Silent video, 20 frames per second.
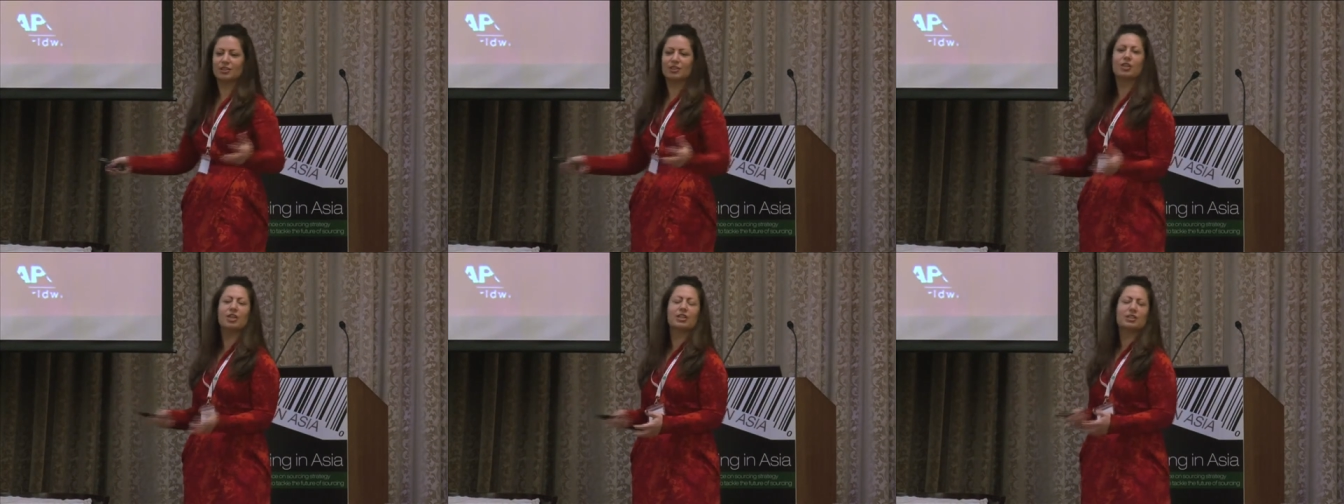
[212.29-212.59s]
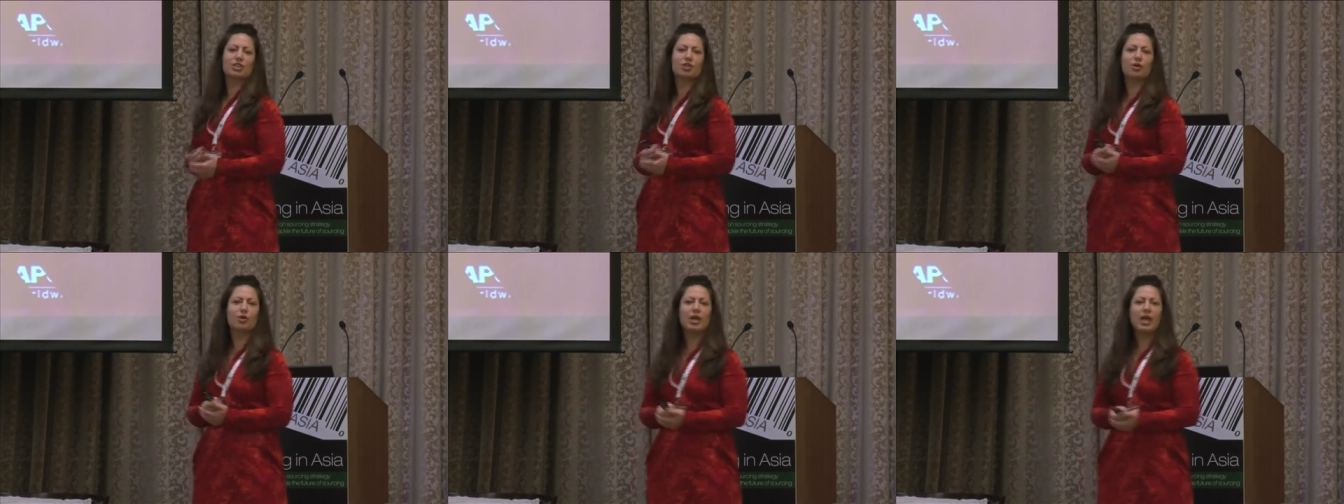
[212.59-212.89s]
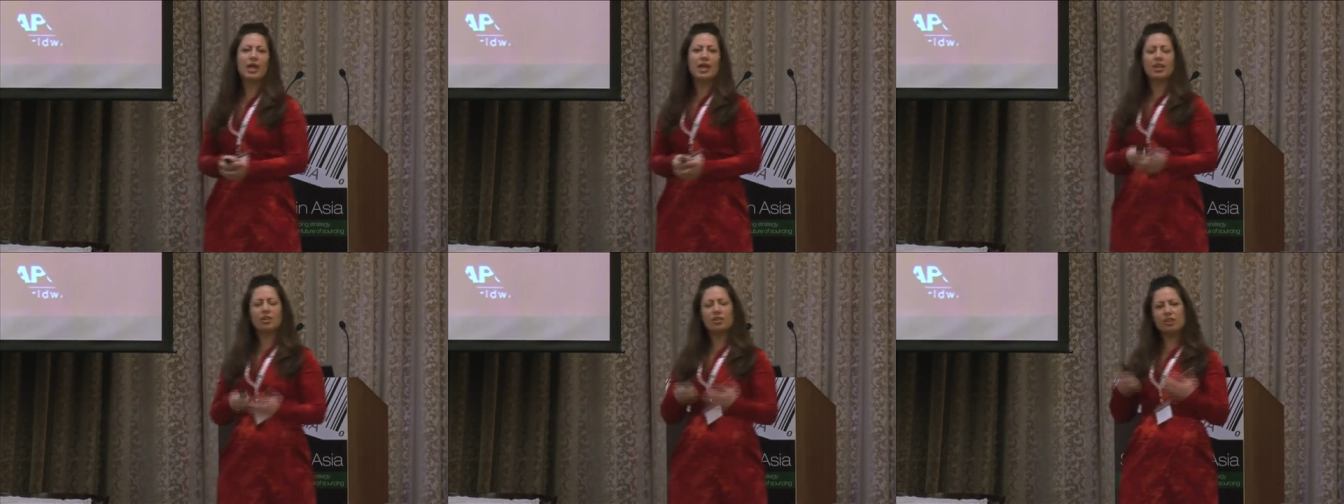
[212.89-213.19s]
You know, so
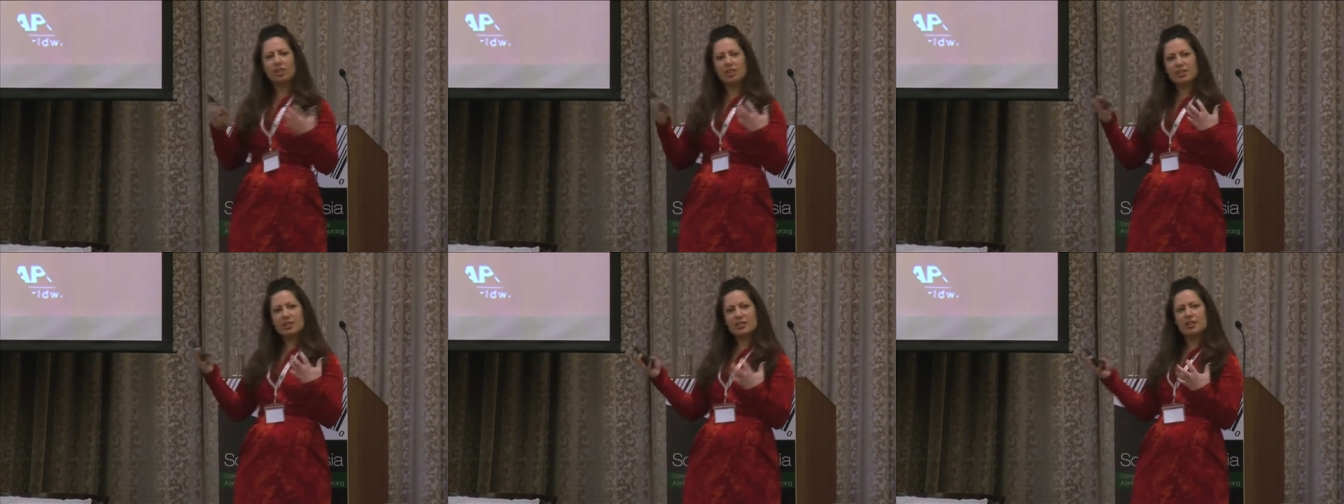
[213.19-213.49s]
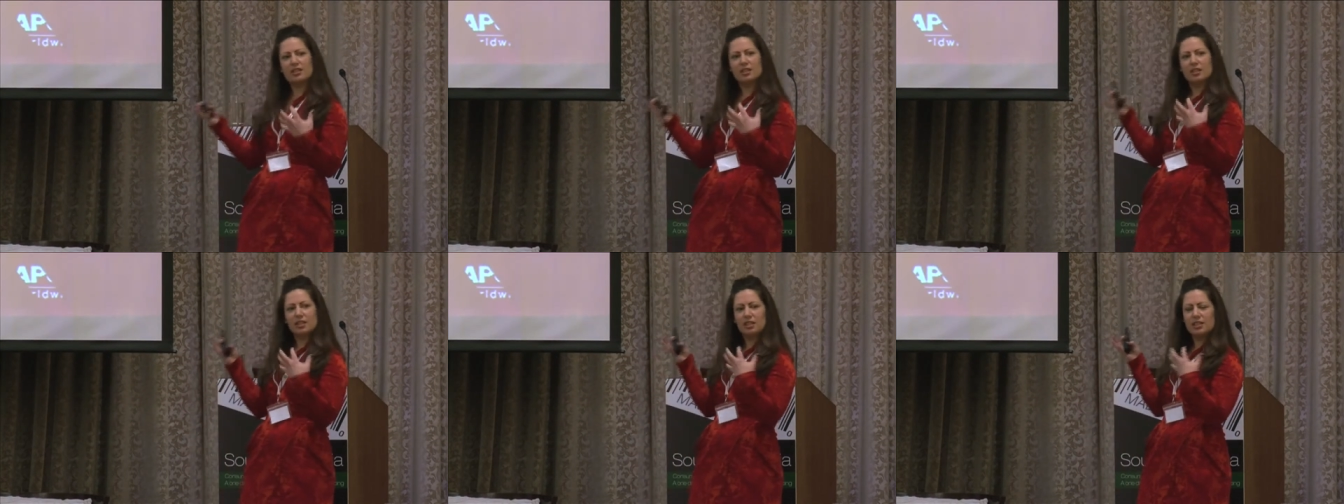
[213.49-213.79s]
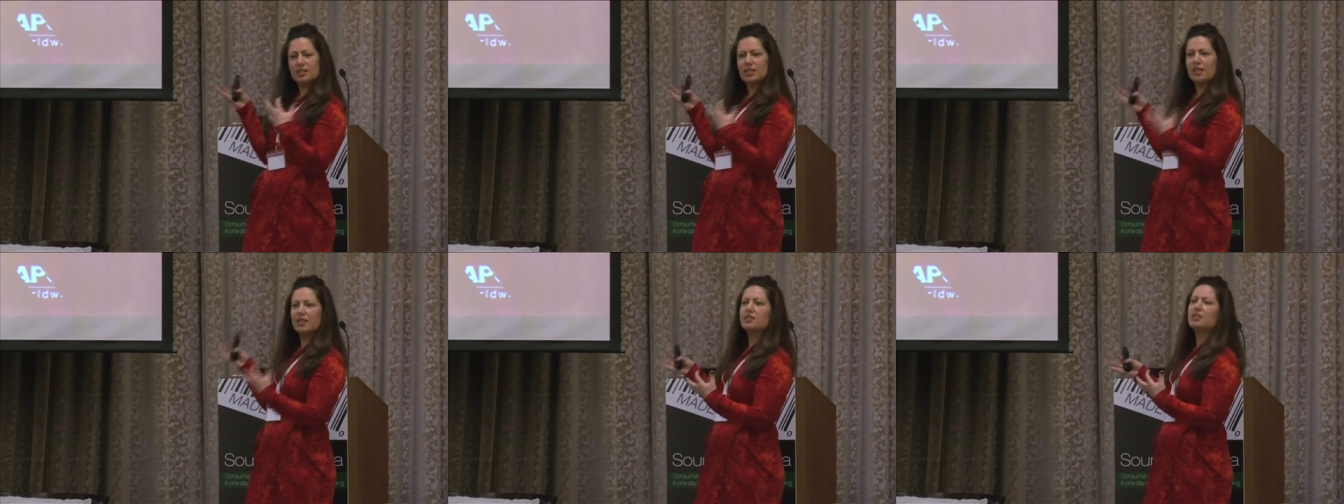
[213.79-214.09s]
these,
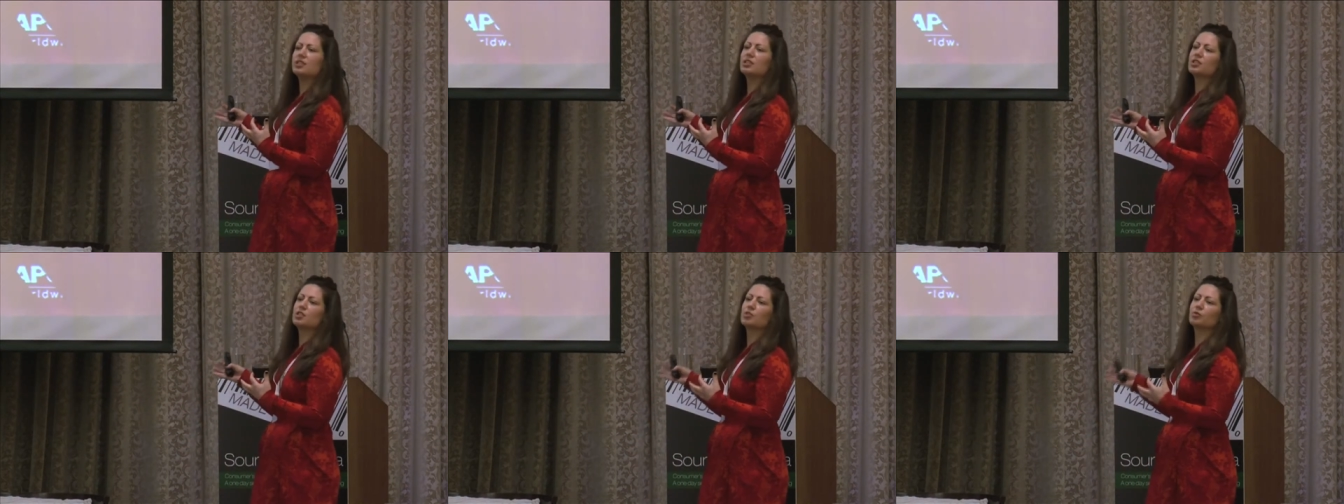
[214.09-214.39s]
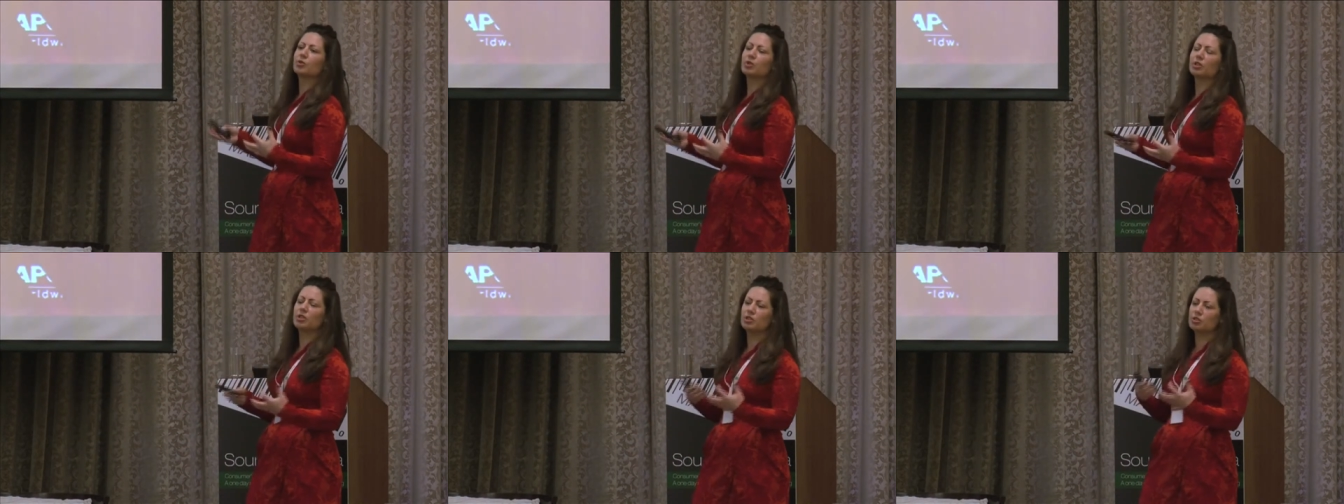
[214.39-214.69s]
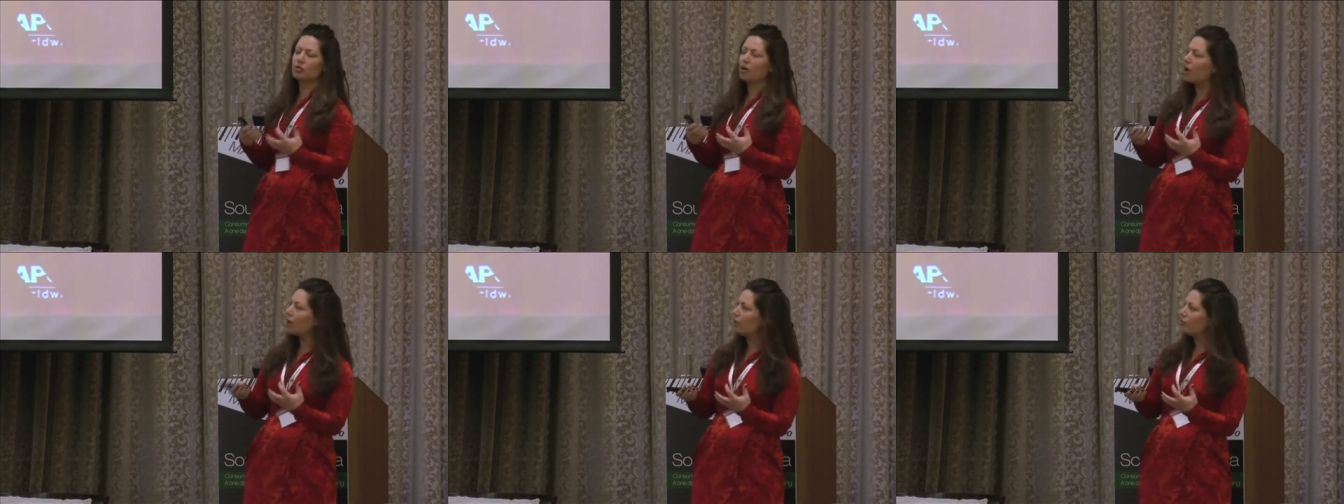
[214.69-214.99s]
these ideas are really
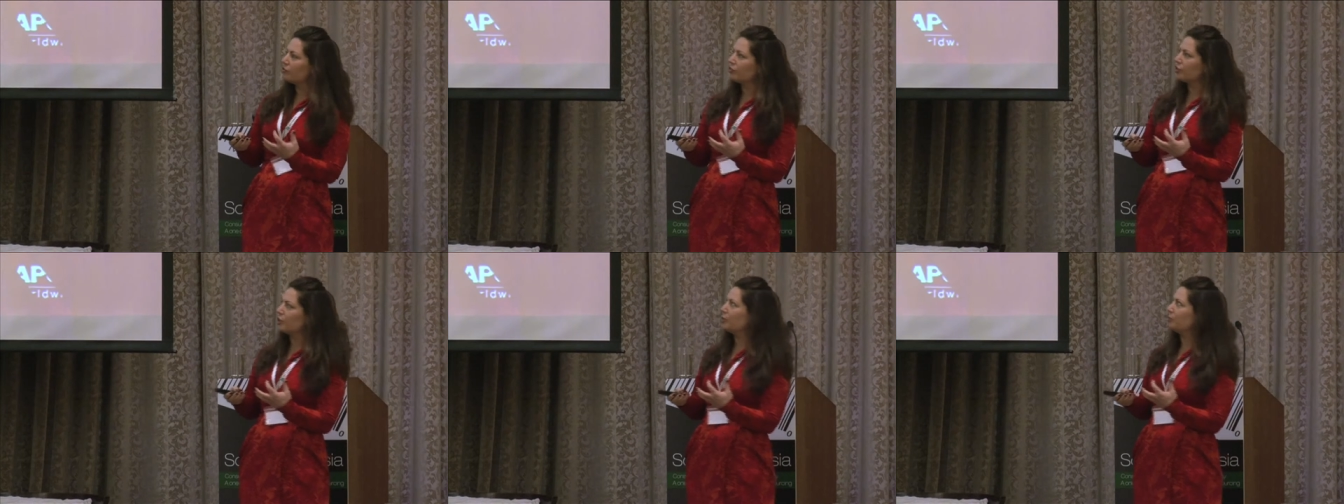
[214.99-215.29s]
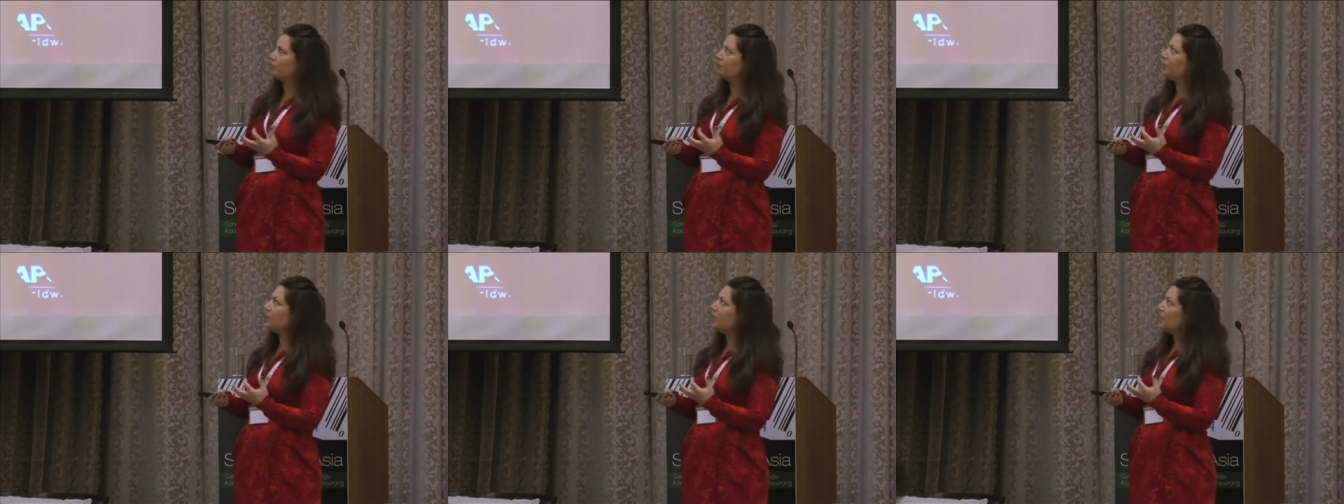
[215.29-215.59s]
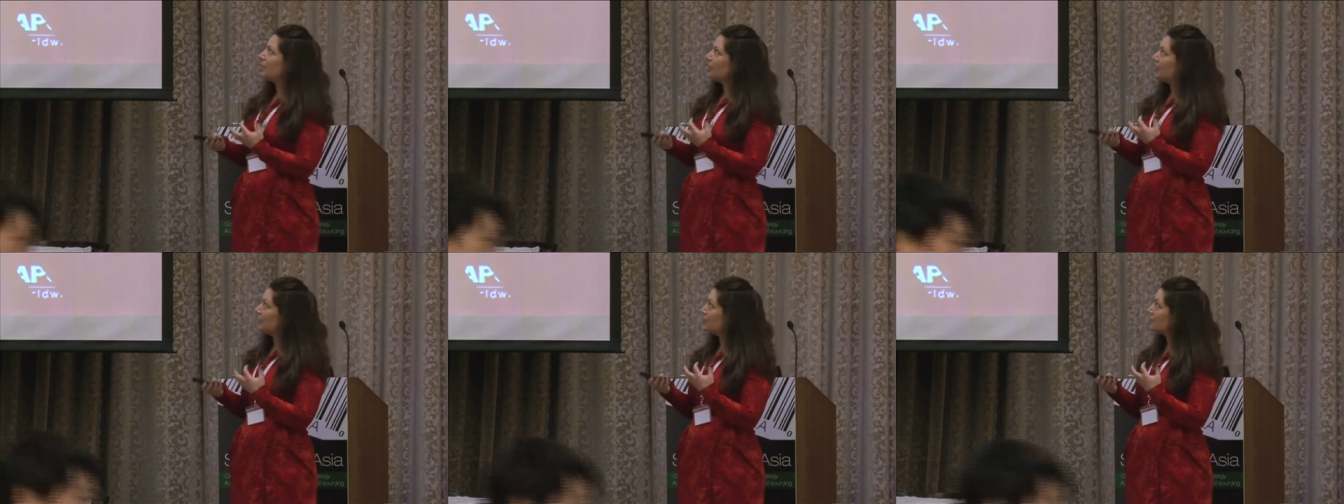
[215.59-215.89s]
drawn from
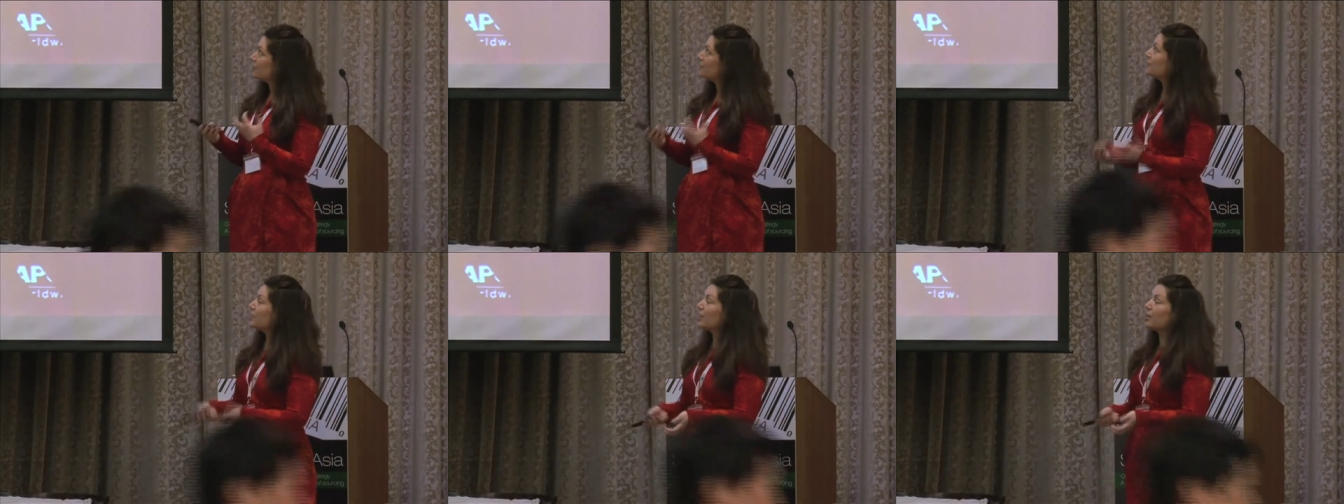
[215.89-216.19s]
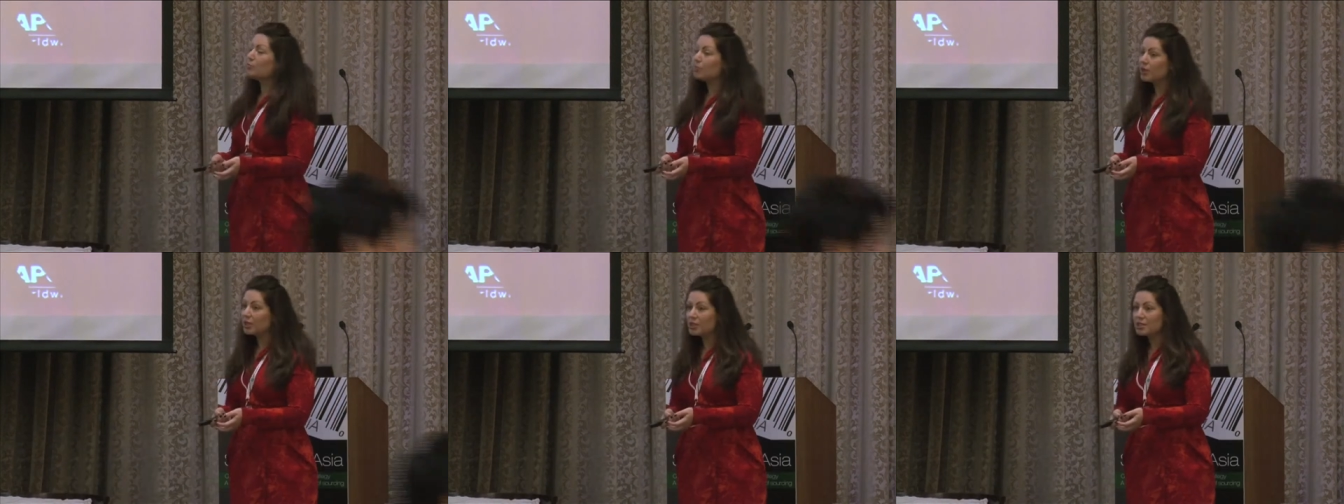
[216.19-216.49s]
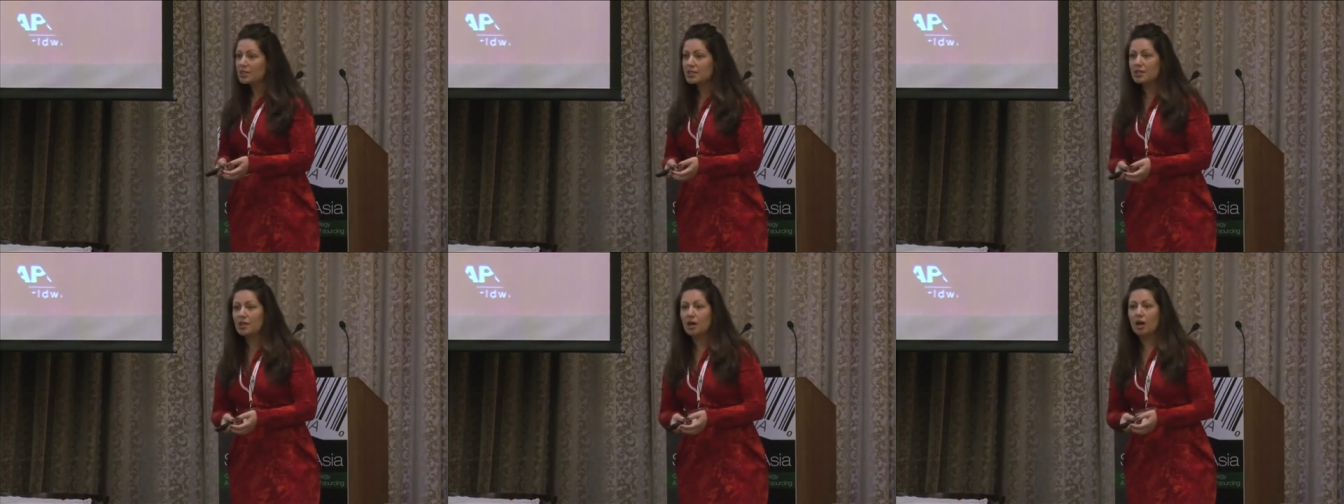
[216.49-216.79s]
his statements,